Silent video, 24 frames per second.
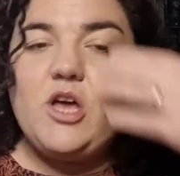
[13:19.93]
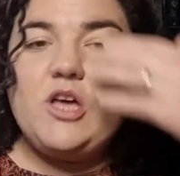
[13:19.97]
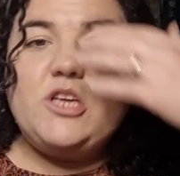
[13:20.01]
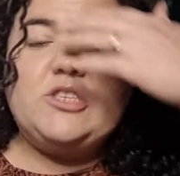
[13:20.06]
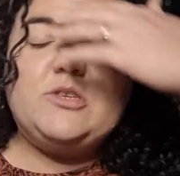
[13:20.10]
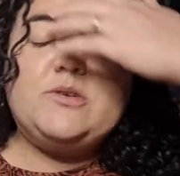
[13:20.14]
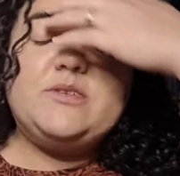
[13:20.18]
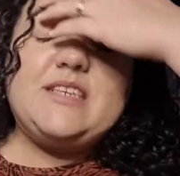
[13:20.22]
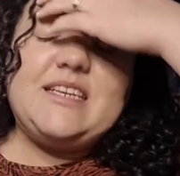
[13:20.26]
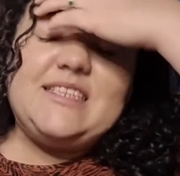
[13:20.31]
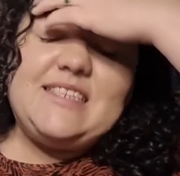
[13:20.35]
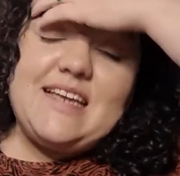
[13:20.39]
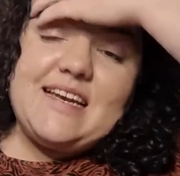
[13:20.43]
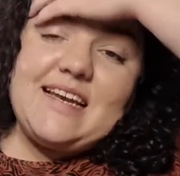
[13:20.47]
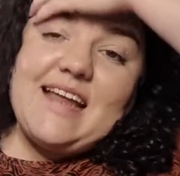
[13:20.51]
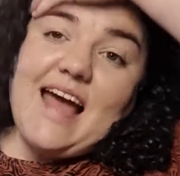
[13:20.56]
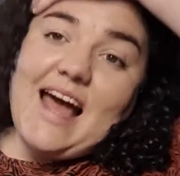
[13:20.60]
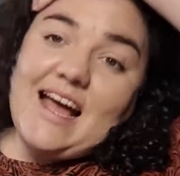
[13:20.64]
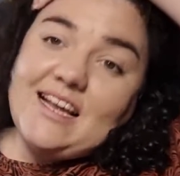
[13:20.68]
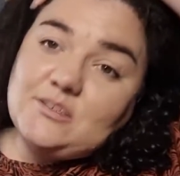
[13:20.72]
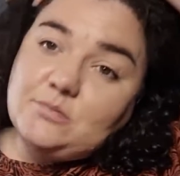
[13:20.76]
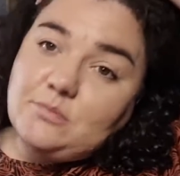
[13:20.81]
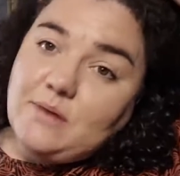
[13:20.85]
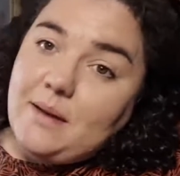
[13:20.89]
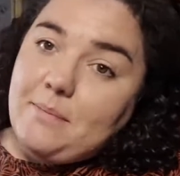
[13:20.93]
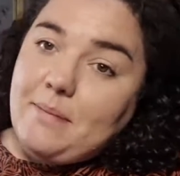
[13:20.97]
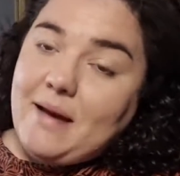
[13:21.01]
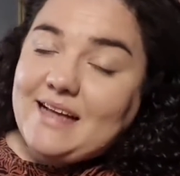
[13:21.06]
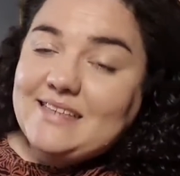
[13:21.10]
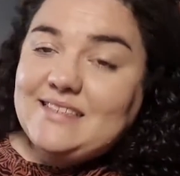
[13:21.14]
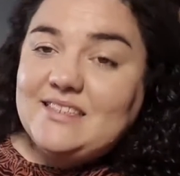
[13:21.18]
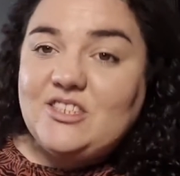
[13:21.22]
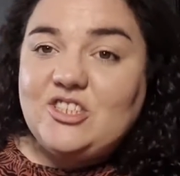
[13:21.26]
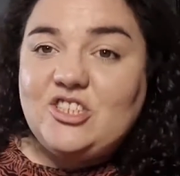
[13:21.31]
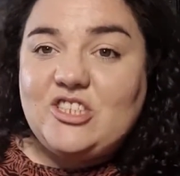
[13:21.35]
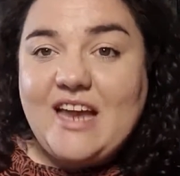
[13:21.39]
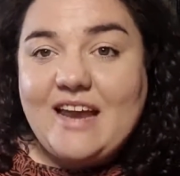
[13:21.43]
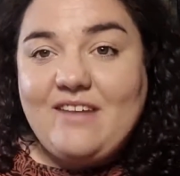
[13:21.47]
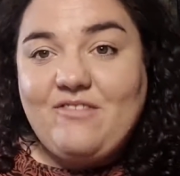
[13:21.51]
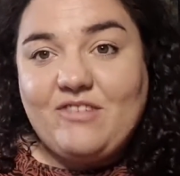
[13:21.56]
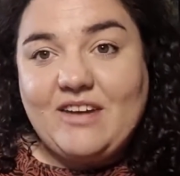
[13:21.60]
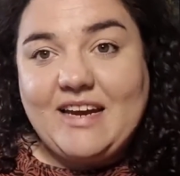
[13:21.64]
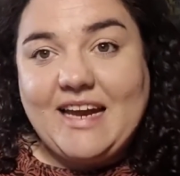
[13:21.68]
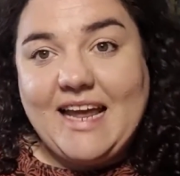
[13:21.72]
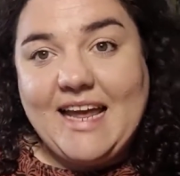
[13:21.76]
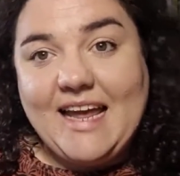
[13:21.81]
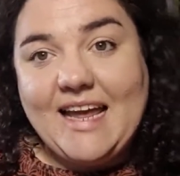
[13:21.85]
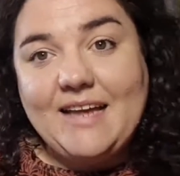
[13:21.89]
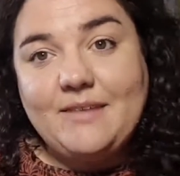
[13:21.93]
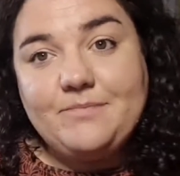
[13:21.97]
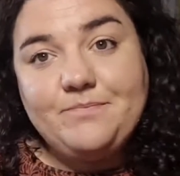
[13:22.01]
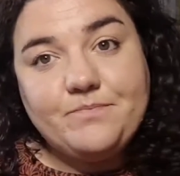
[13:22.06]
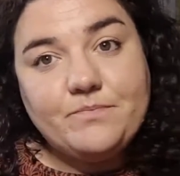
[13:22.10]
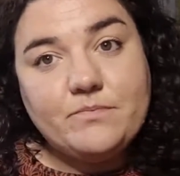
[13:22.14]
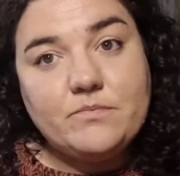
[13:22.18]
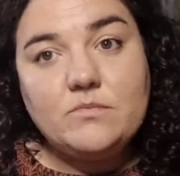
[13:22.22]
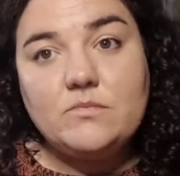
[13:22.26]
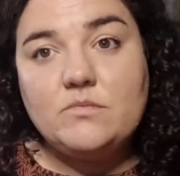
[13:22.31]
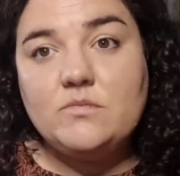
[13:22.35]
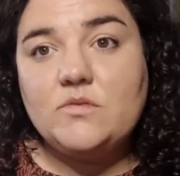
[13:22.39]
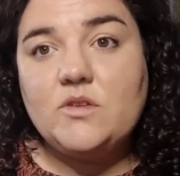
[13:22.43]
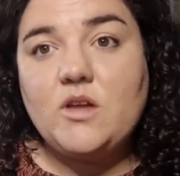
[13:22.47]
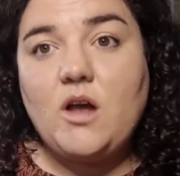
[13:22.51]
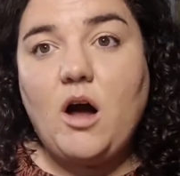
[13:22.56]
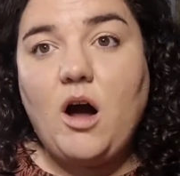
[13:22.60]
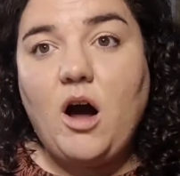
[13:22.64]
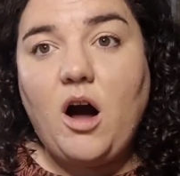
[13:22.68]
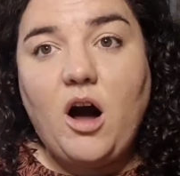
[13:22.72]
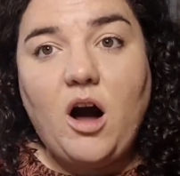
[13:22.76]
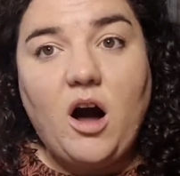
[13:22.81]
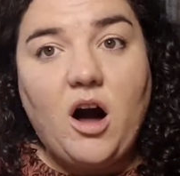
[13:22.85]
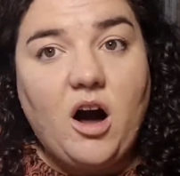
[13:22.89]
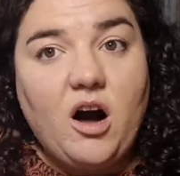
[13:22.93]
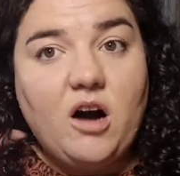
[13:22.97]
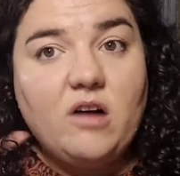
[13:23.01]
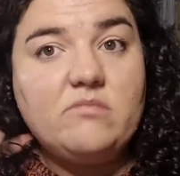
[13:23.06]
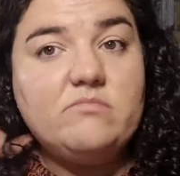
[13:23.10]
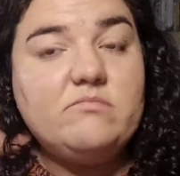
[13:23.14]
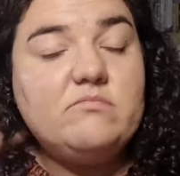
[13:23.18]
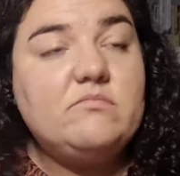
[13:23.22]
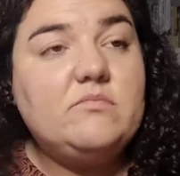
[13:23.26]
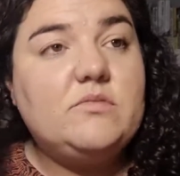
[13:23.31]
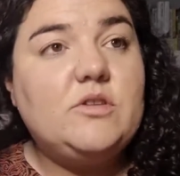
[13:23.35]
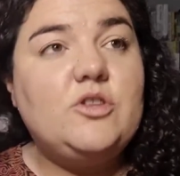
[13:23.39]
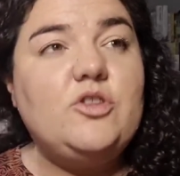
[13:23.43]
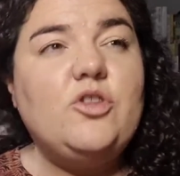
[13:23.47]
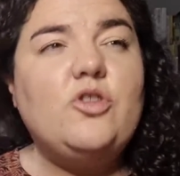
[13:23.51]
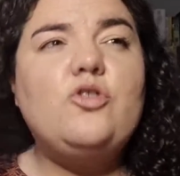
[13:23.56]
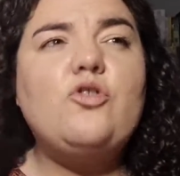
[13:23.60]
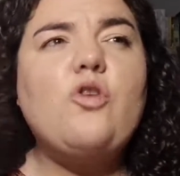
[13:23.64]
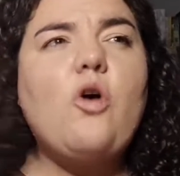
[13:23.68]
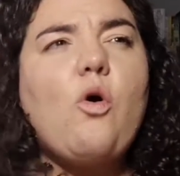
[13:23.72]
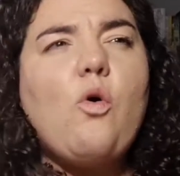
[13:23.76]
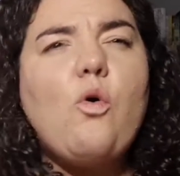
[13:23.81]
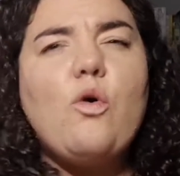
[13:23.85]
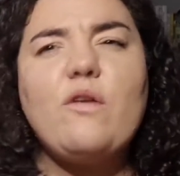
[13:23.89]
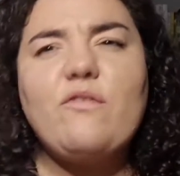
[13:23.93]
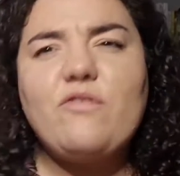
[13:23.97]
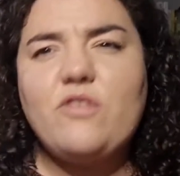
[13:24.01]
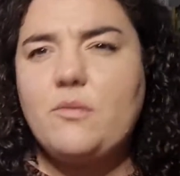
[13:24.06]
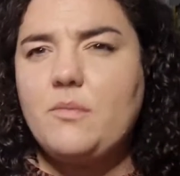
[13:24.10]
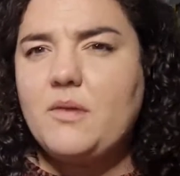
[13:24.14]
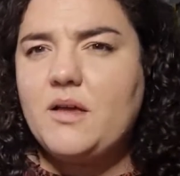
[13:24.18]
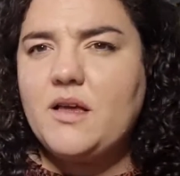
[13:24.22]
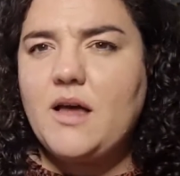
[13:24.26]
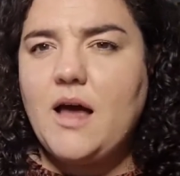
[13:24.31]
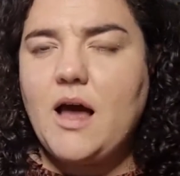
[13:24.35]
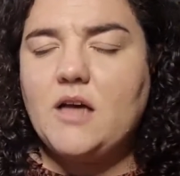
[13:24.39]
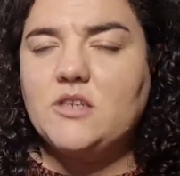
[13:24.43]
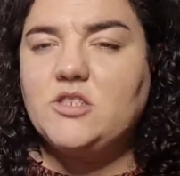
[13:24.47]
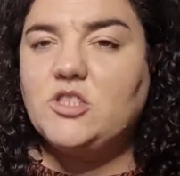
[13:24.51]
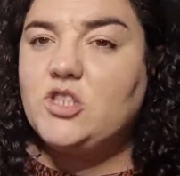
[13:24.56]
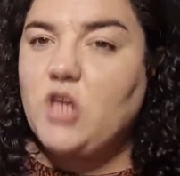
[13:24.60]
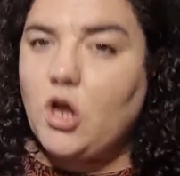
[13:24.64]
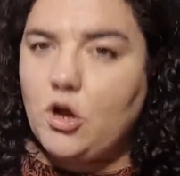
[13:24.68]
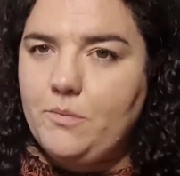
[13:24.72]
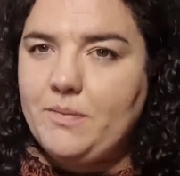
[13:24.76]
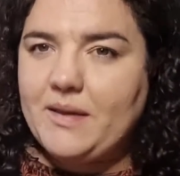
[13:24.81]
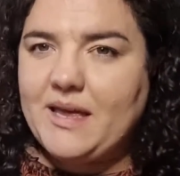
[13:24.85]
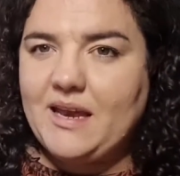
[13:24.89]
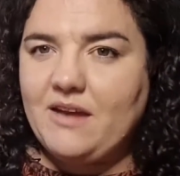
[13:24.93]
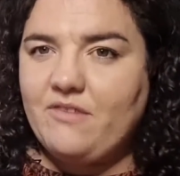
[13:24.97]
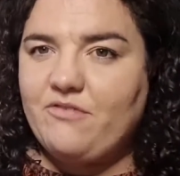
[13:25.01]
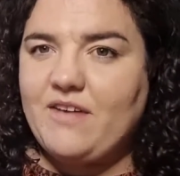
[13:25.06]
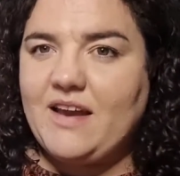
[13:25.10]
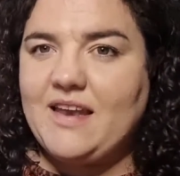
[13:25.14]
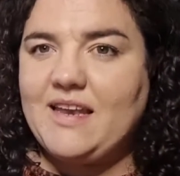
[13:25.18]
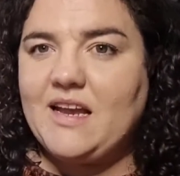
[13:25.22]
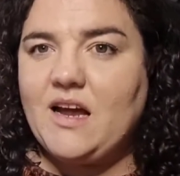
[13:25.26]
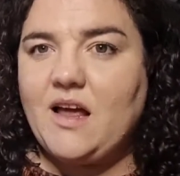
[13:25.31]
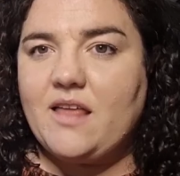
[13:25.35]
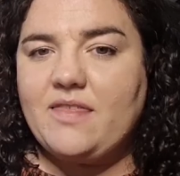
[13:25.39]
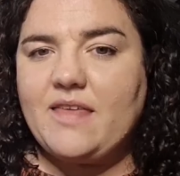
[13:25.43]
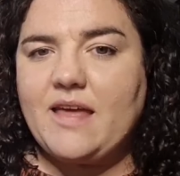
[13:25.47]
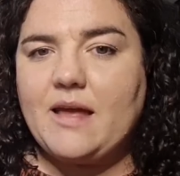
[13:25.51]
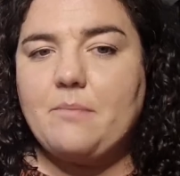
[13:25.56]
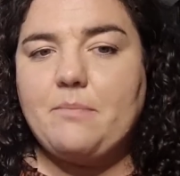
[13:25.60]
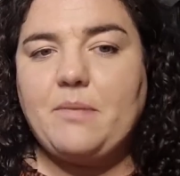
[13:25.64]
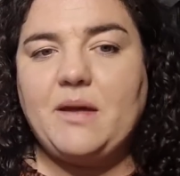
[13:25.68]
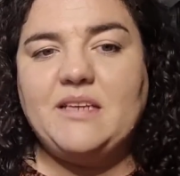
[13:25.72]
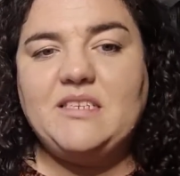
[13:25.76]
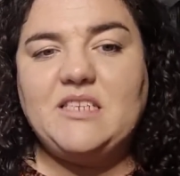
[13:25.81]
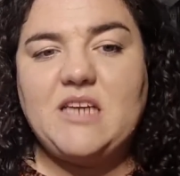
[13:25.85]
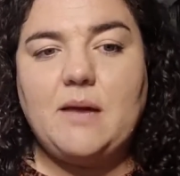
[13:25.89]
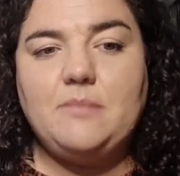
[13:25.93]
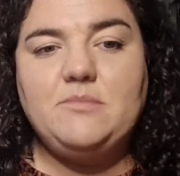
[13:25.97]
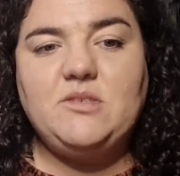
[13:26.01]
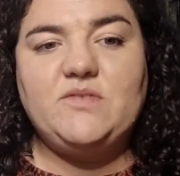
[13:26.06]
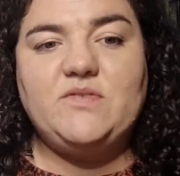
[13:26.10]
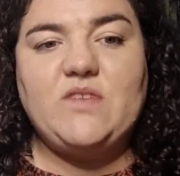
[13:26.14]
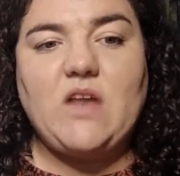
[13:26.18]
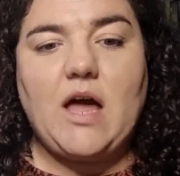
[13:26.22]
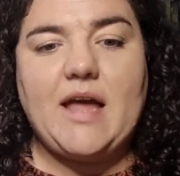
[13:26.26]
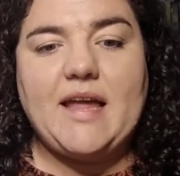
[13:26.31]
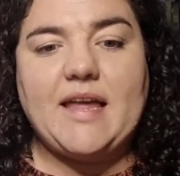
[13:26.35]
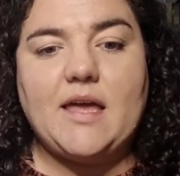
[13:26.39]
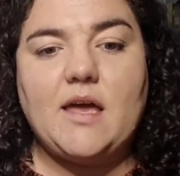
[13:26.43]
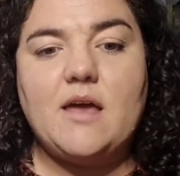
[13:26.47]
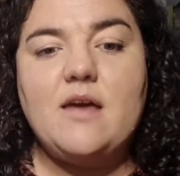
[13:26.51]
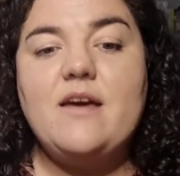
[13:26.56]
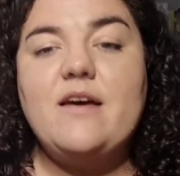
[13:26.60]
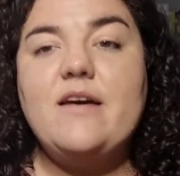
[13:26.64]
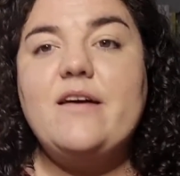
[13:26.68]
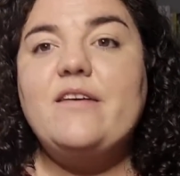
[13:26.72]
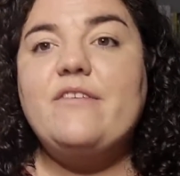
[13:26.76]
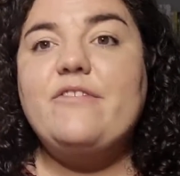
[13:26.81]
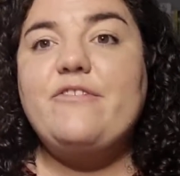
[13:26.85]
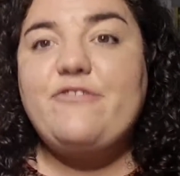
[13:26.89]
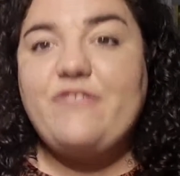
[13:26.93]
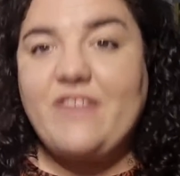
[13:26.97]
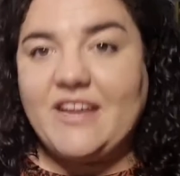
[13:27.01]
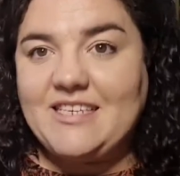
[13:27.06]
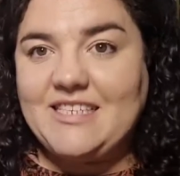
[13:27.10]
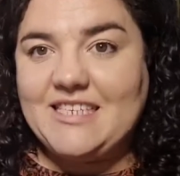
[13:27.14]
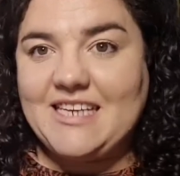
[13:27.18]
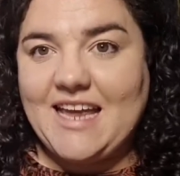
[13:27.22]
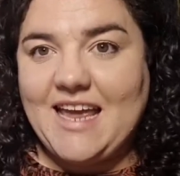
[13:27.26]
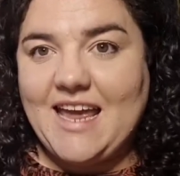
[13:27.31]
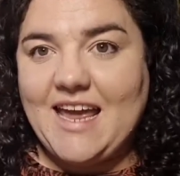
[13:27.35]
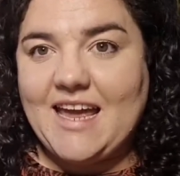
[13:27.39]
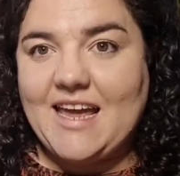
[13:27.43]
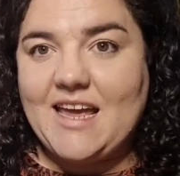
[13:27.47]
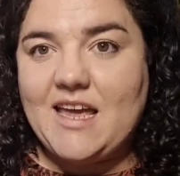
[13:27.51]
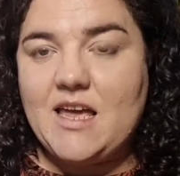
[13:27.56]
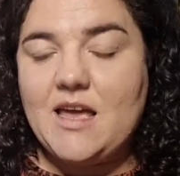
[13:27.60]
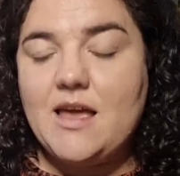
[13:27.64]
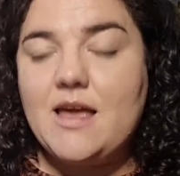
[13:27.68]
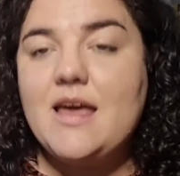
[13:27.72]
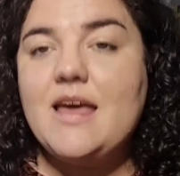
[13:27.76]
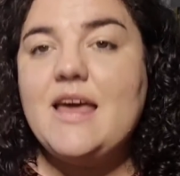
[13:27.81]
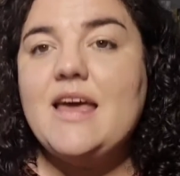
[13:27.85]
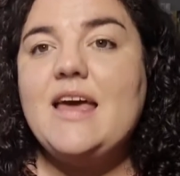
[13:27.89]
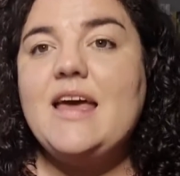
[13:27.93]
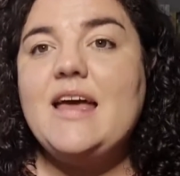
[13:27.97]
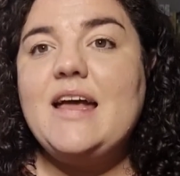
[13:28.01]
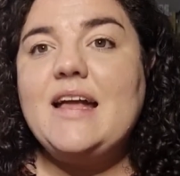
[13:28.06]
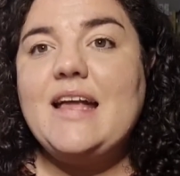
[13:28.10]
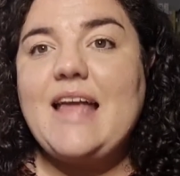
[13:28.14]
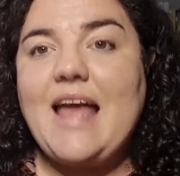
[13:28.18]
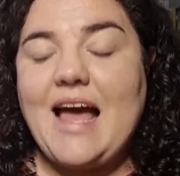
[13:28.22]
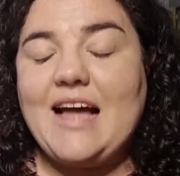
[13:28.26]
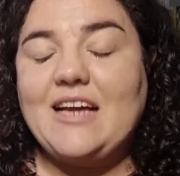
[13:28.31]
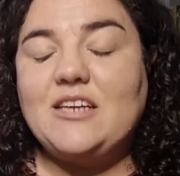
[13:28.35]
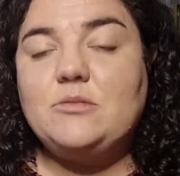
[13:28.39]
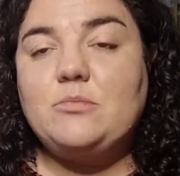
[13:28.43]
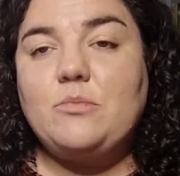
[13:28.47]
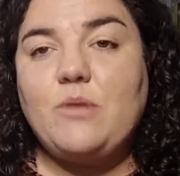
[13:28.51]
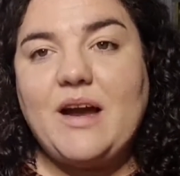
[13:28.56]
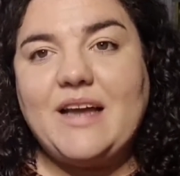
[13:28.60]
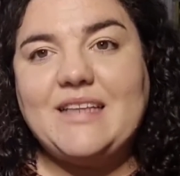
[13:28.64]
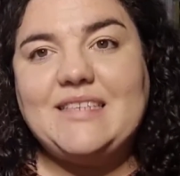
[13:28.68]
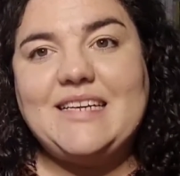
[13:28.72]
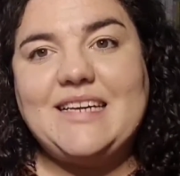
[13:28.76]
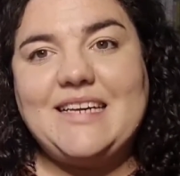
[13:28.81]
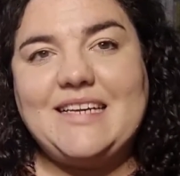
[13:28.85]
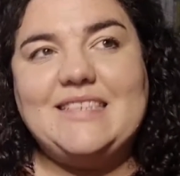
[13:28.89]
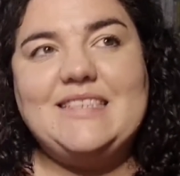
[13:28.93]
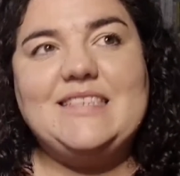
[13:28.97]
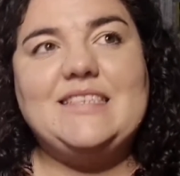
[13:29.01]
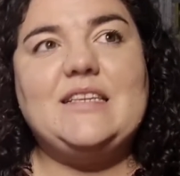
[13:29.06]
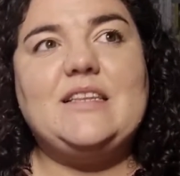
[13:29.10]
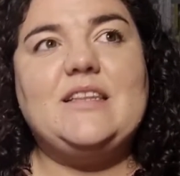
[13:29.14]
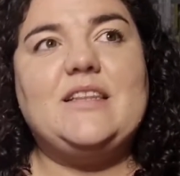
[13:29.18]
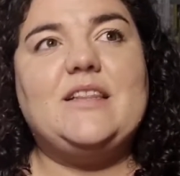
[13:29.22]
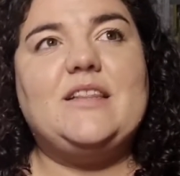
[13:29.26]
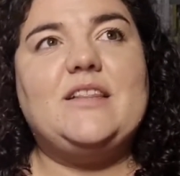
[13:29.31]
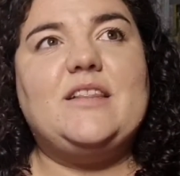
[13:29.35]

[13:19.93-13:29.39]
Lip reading: So as I said, Cashmerette patterns generally are, not all of them are so beginner friendly, I think, but in terms of like fitting, Cashmerette is